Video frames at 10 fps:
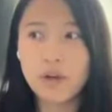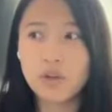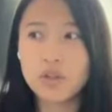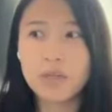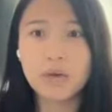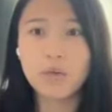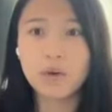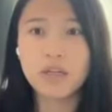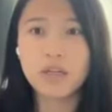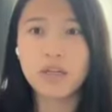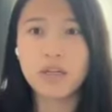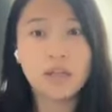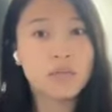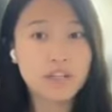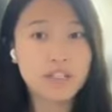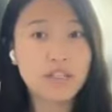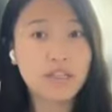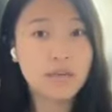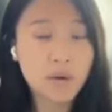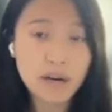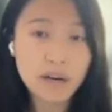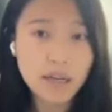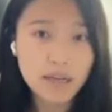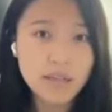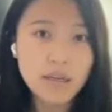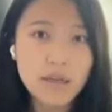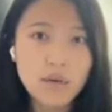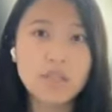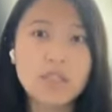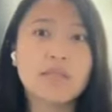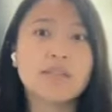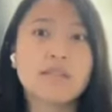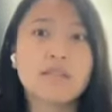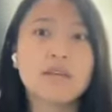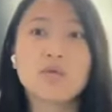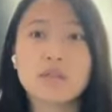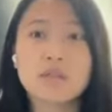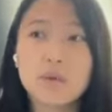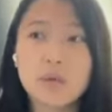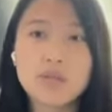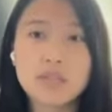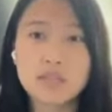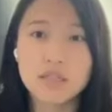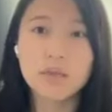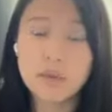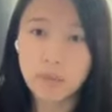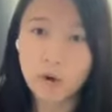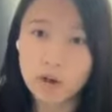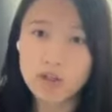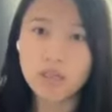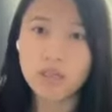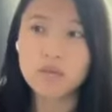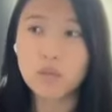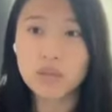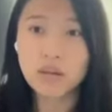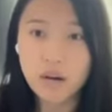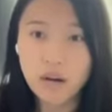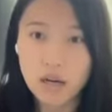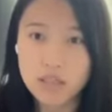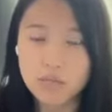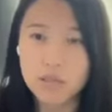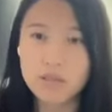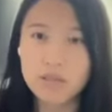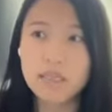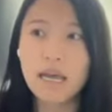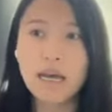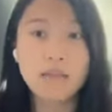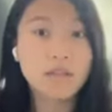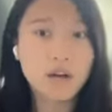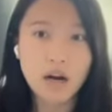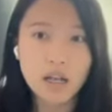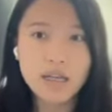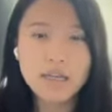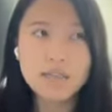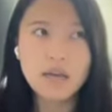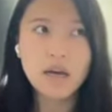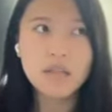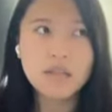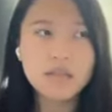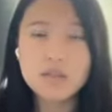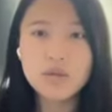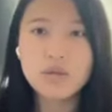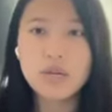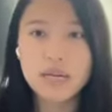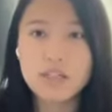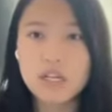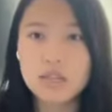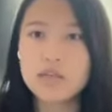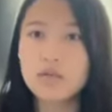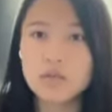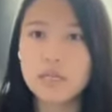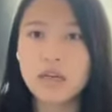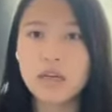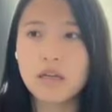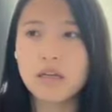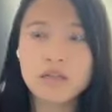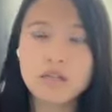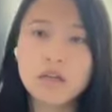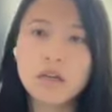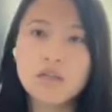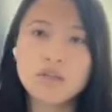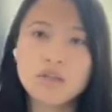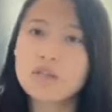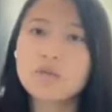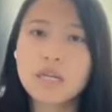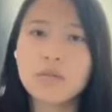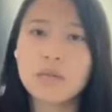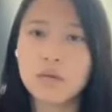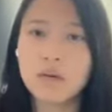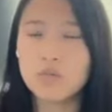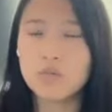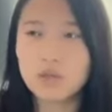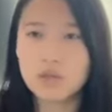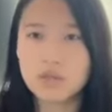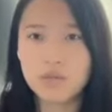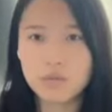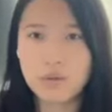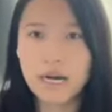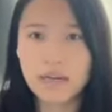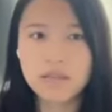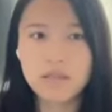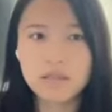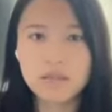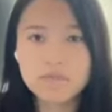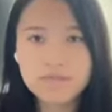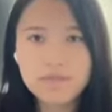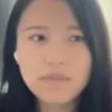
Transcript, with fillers: could be working in the Brazilian market, which means they would mostly speak Portuguese with their customers and colleagues. They still don't get a chance to speak English. So that's what I mean by opportunity to practice.